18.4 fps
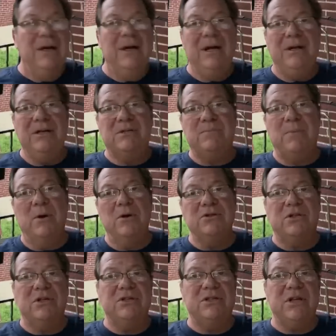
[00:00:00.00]
He's
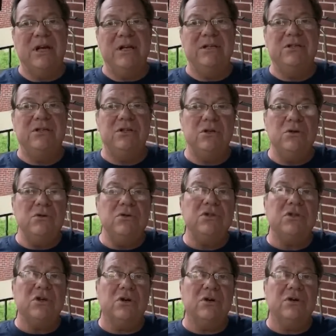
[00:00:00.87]
supposed to send 2
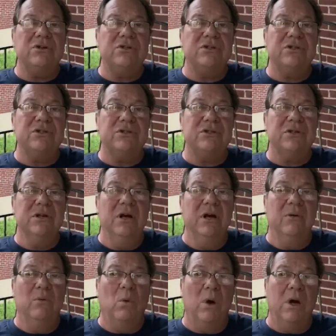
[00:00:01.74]
shirts,
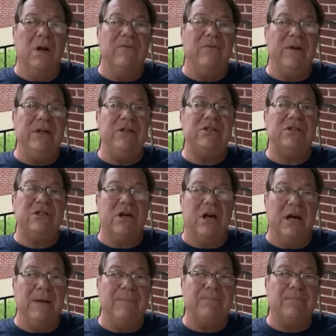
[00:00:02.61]
one of each
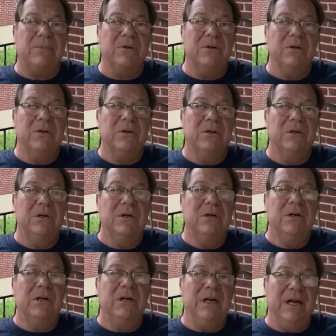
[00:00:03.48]
type,
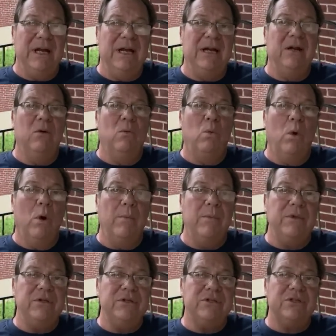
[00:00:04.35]
in the
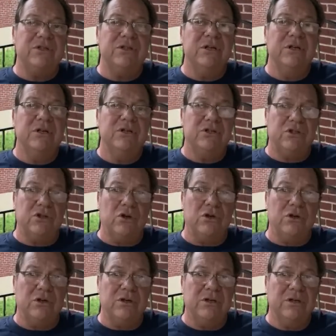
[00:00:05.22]
woman's
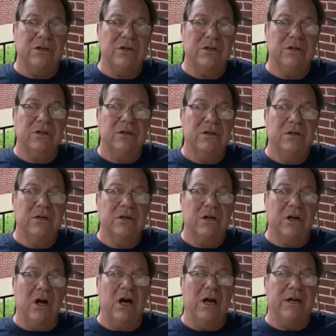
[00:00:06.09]
shirt
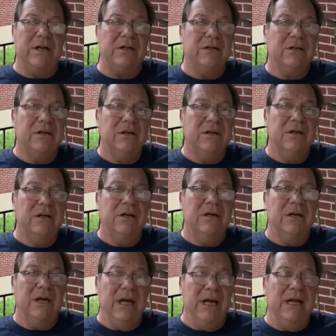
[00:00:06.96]
cut
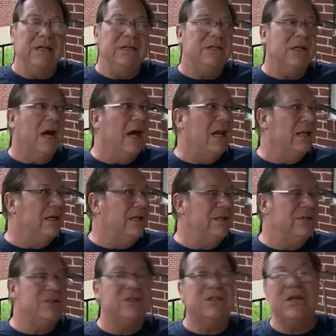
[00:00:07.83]
in
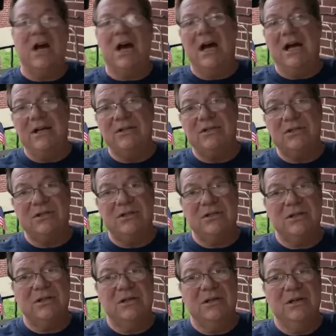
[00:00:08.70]
Dolline size.
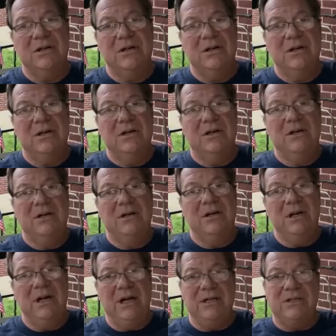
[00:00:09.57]

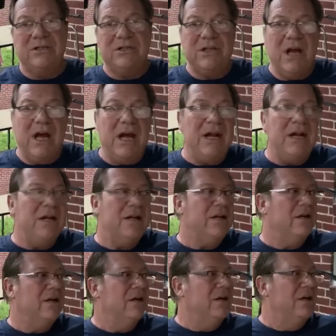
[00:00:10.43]
Instead,
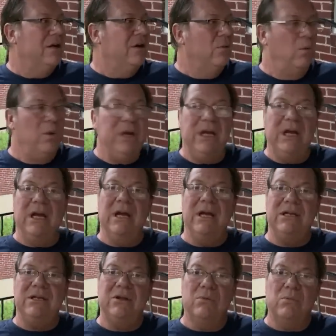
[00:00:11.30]
we
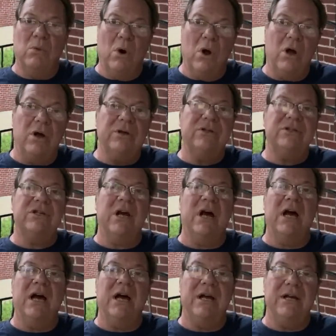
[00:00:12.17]
get the wrong
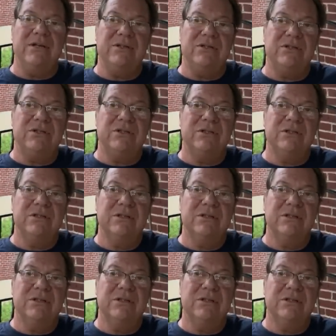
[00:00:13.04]
size